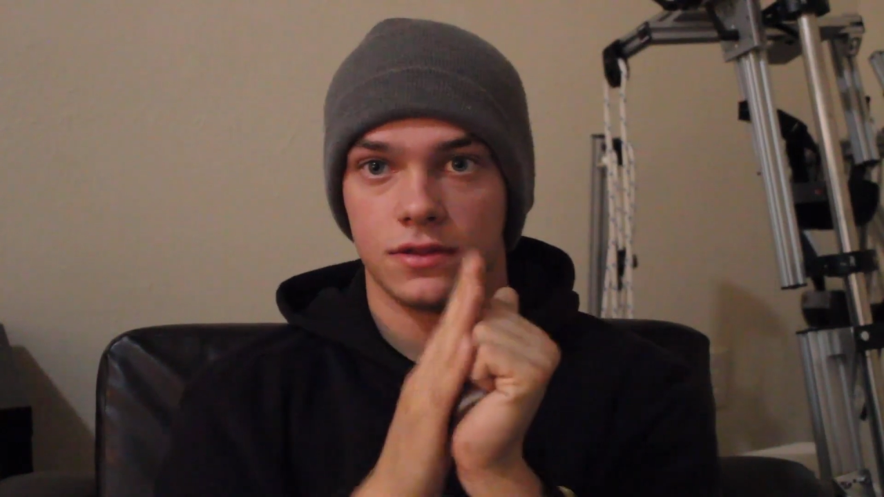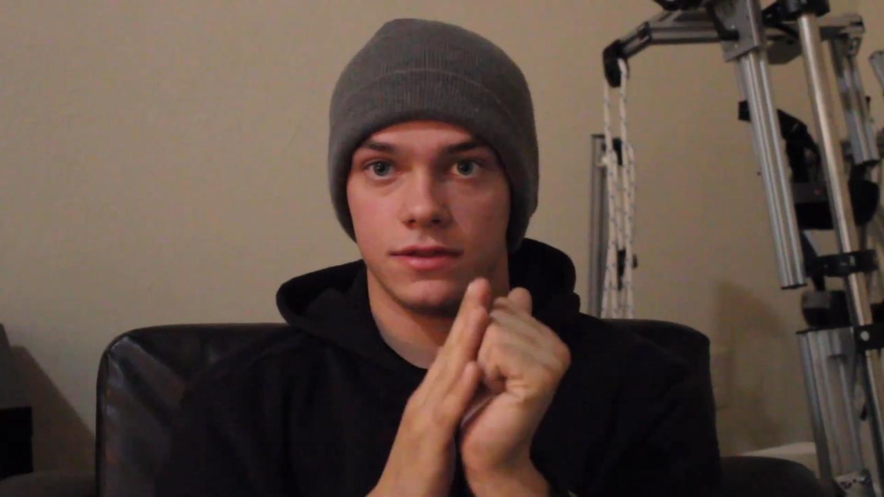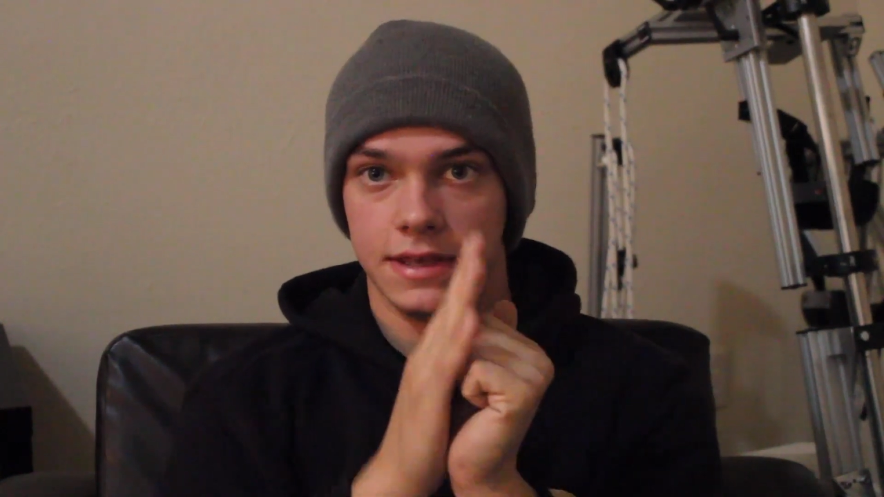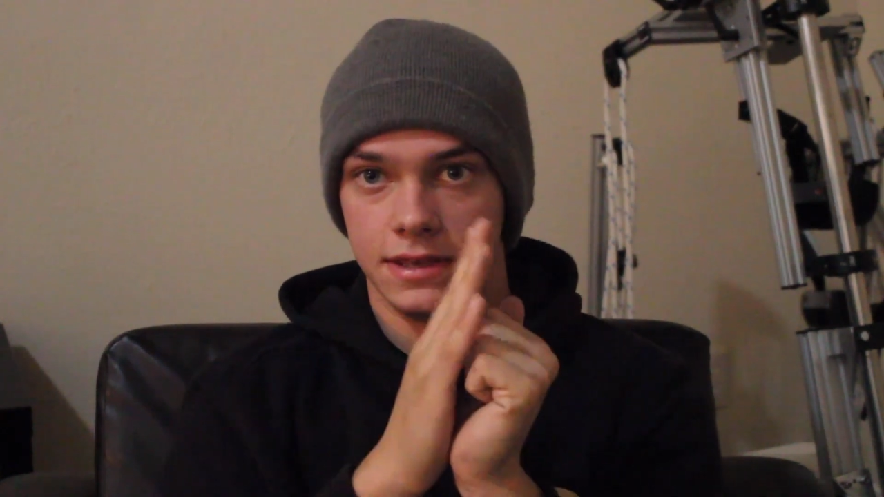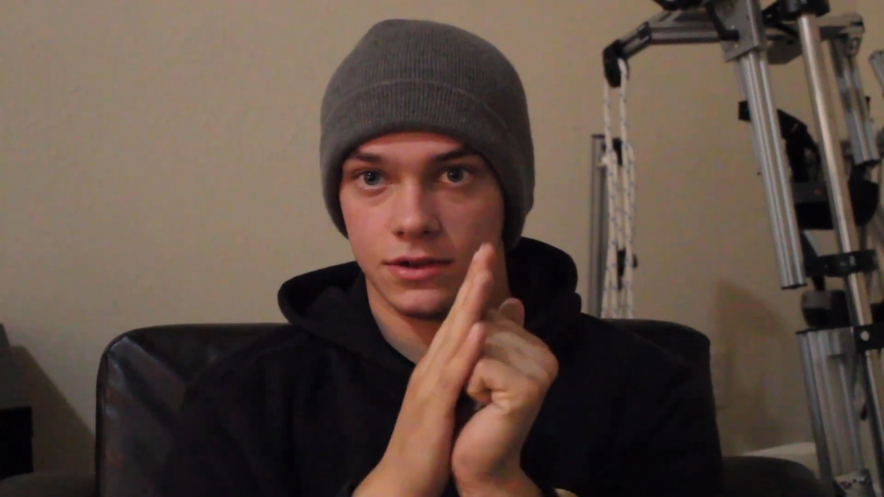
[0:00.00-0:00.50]

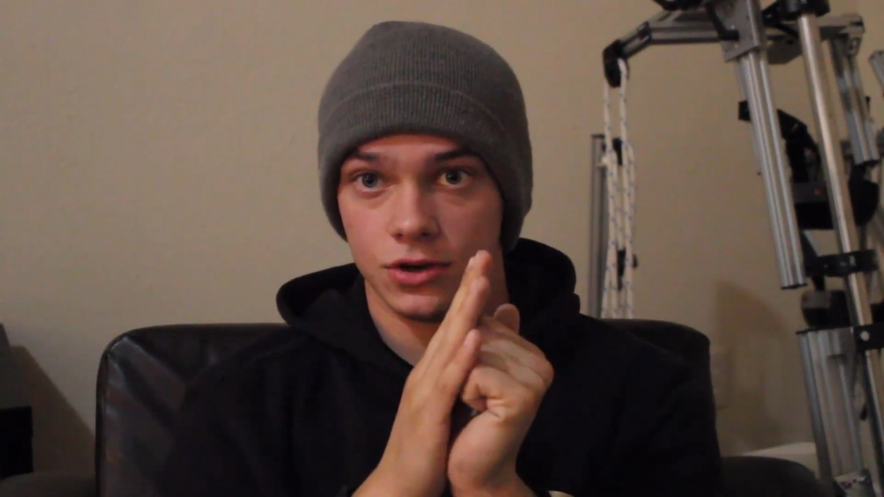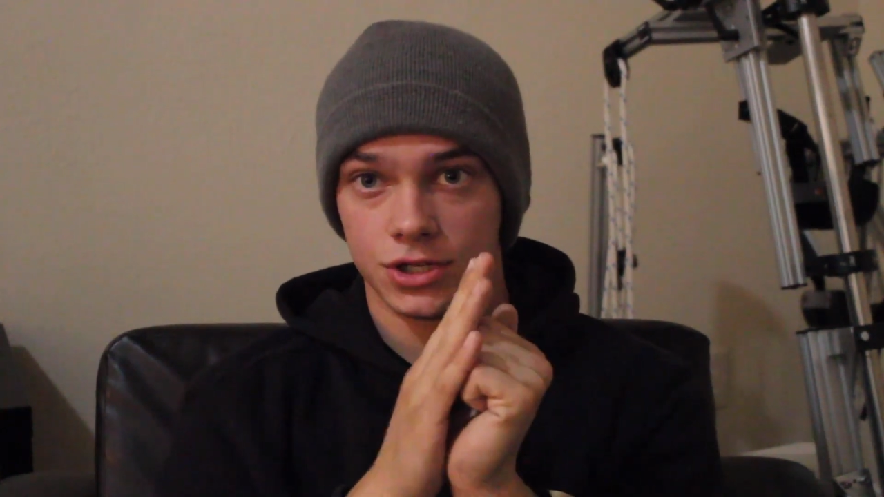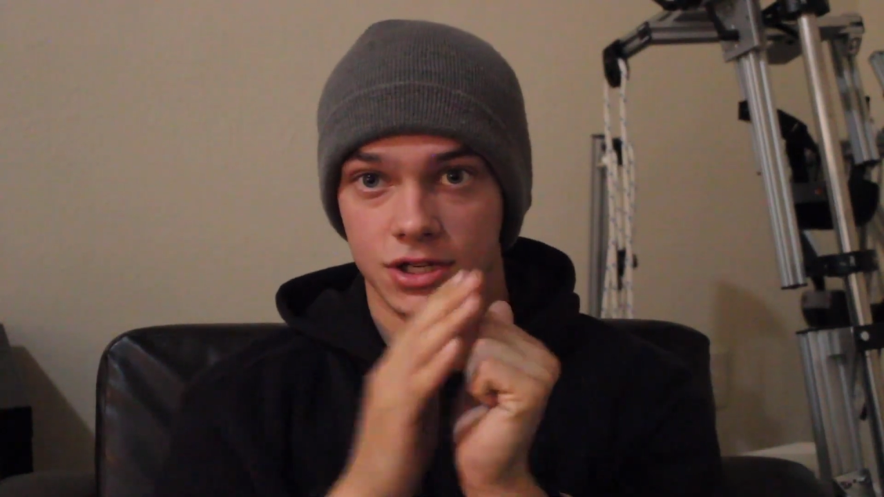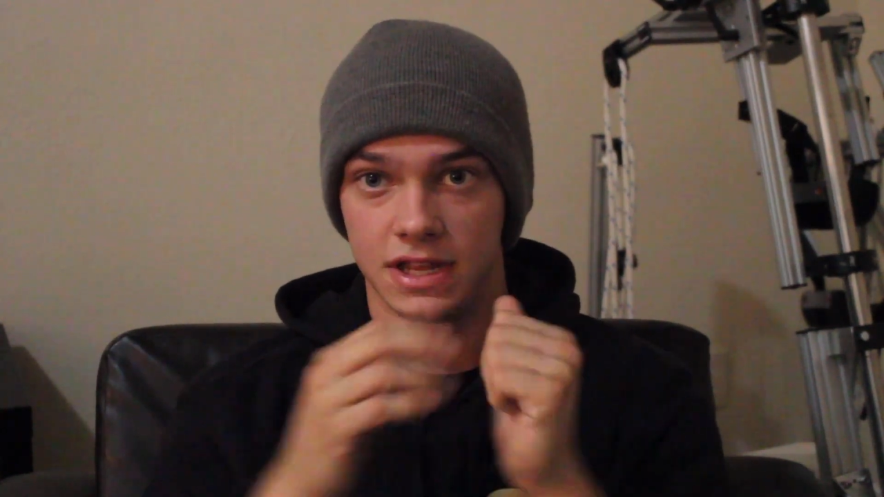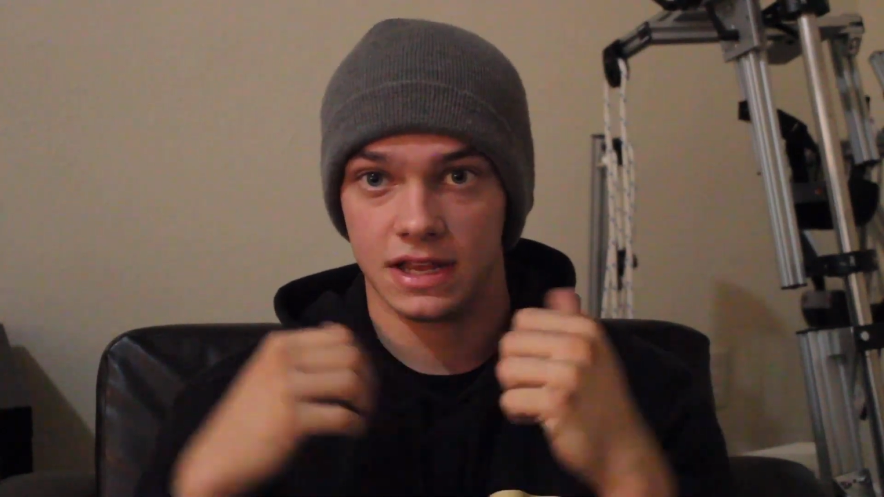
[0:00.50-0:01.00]
the
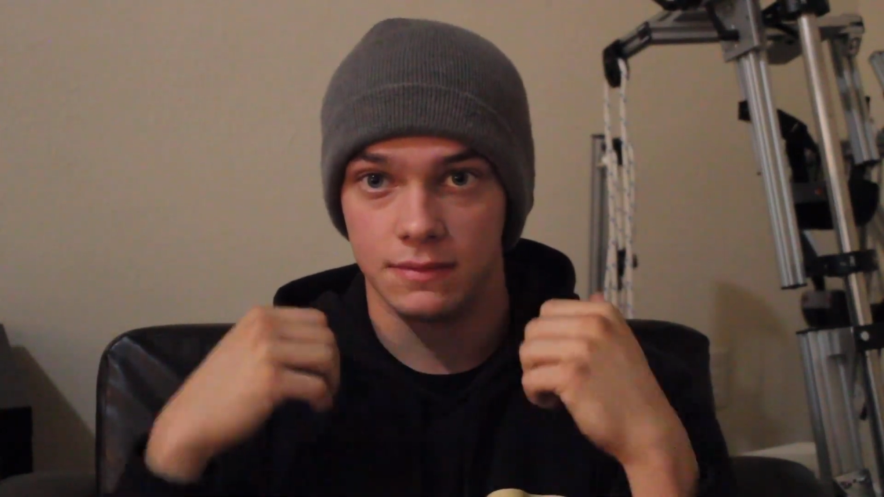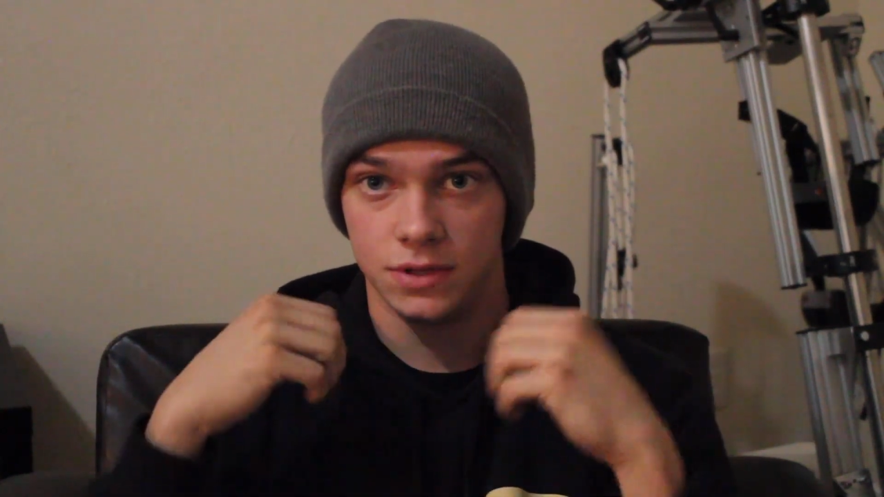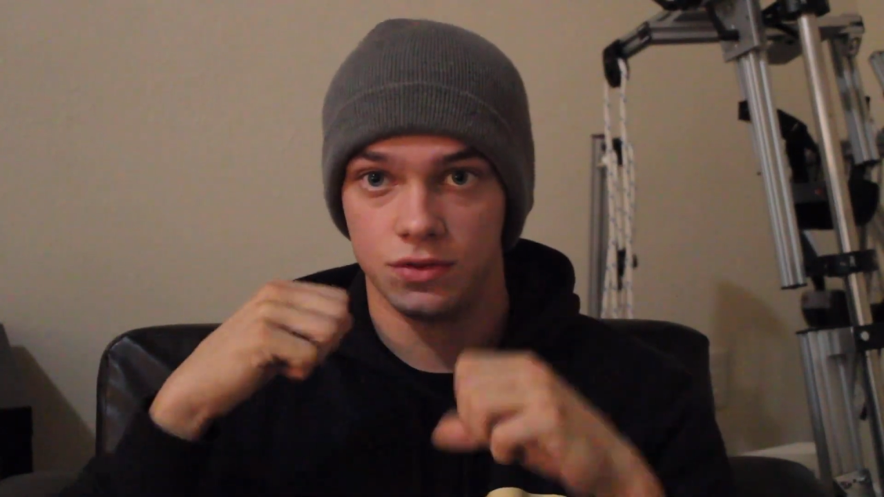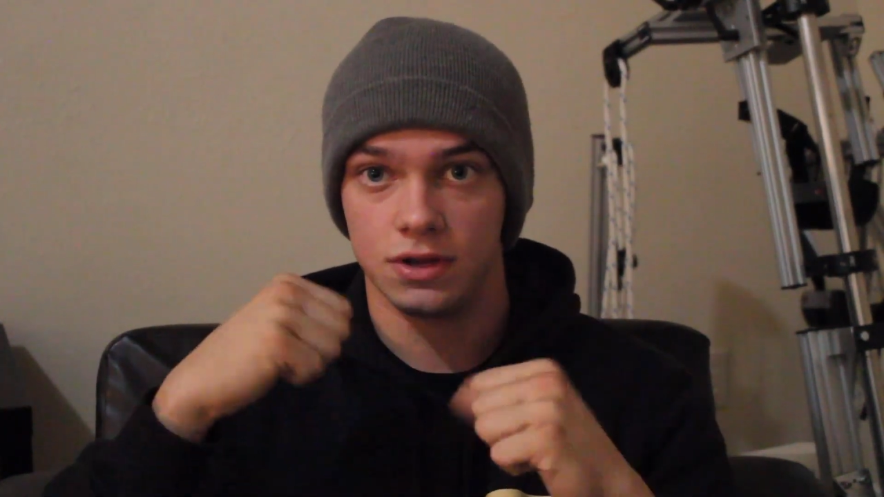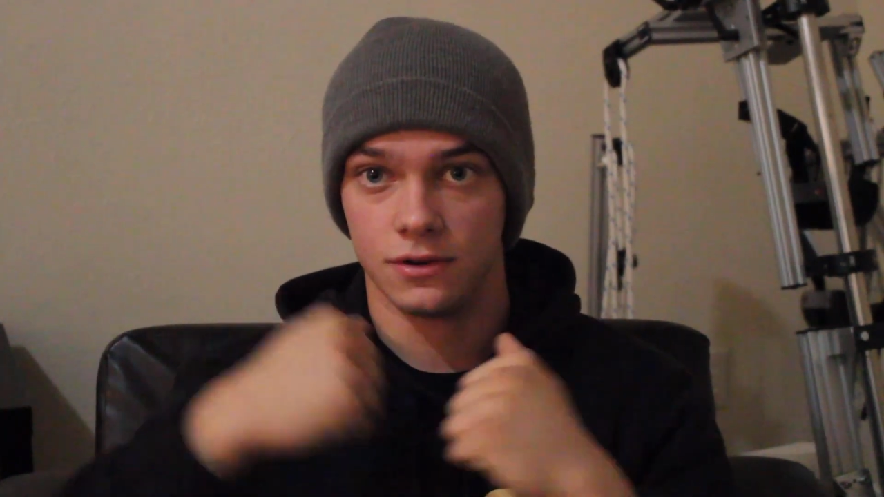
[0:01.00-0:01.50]
cushioning in
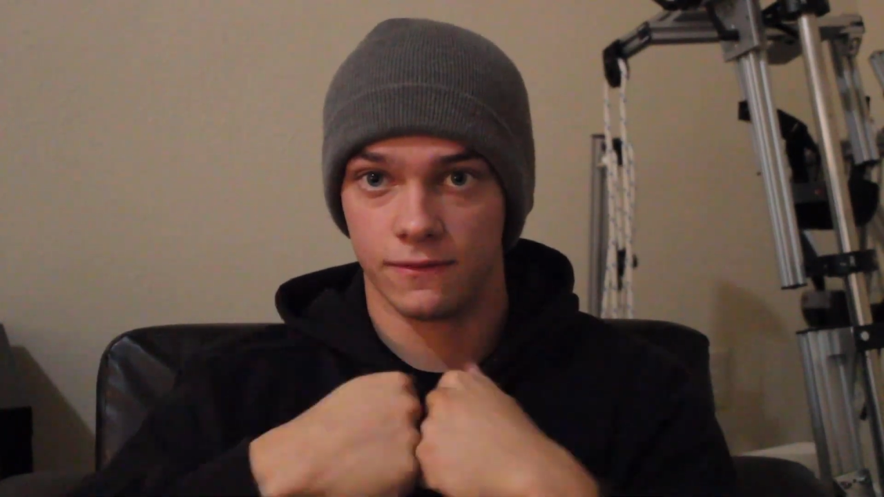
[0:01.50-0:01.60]
between your